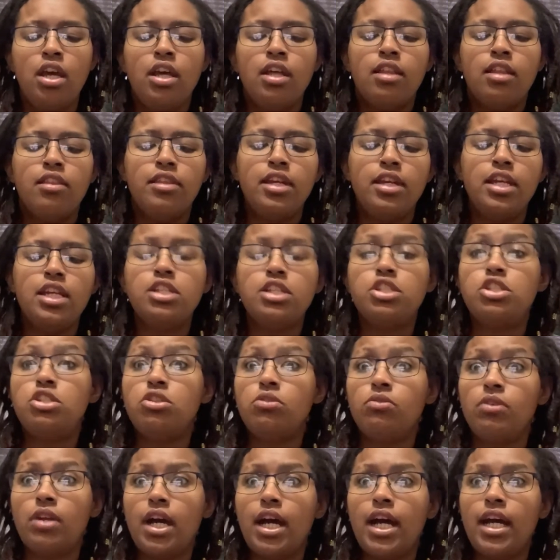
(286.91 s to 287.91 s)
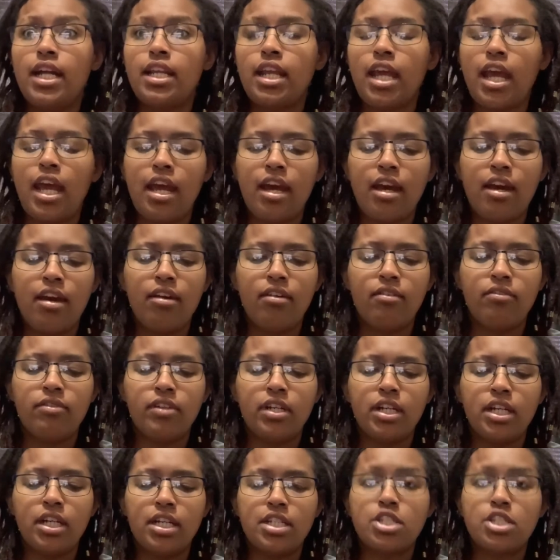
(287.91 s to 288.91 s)
These do not have
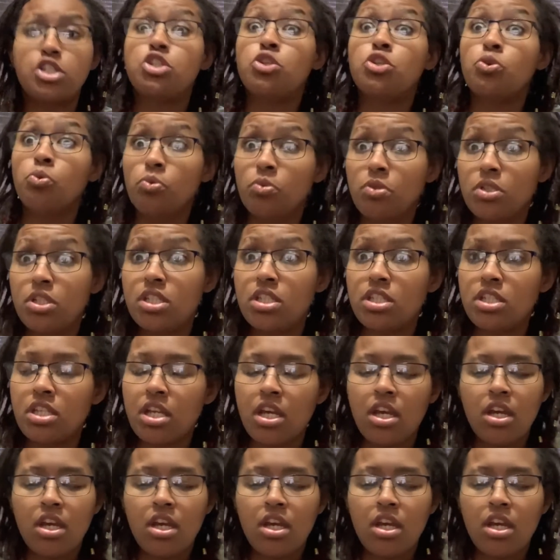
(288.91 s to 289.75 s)
suits